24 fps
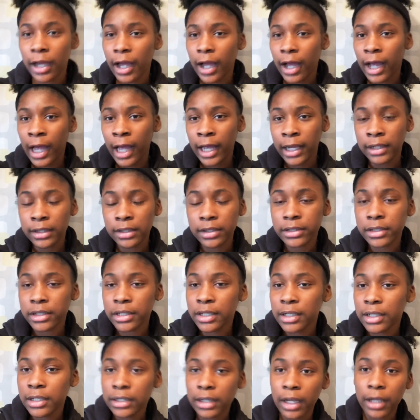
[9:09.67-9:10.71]
And
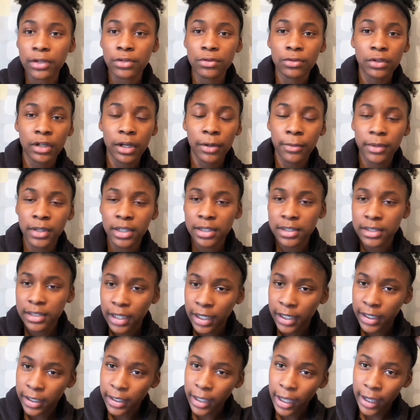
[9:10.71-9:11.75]
that's all I want to
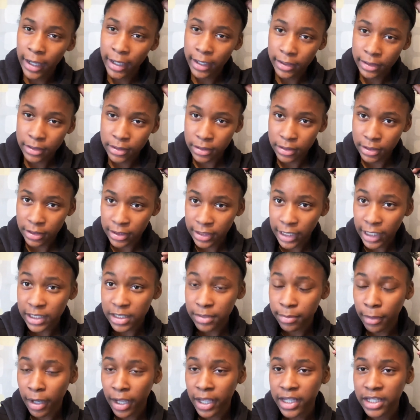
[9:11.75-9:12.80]
say, and that's
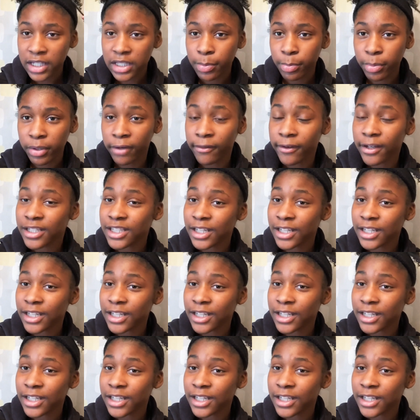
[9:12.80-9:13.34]
my experience.